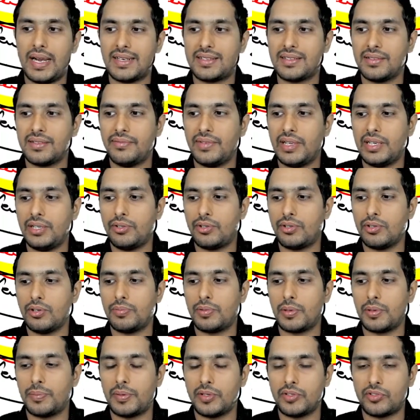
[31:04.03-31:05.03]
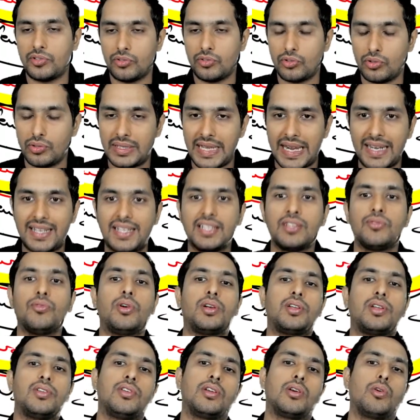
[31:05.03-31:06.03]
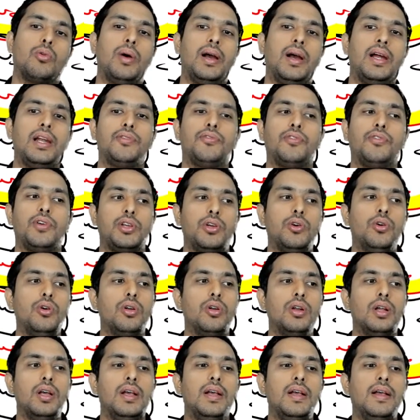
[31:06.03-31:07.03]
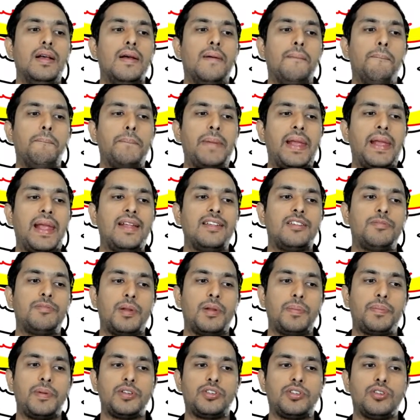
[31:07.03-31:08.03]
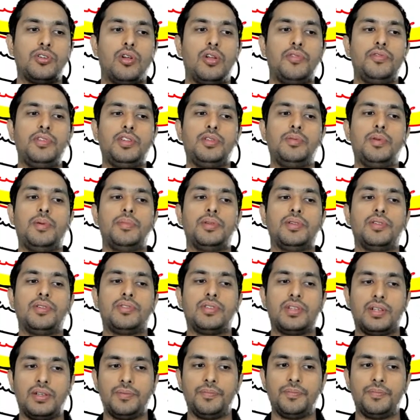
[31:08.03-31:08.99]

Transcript: some value to your preparation. So that is what is required for your mains preparation. Always remember this thing.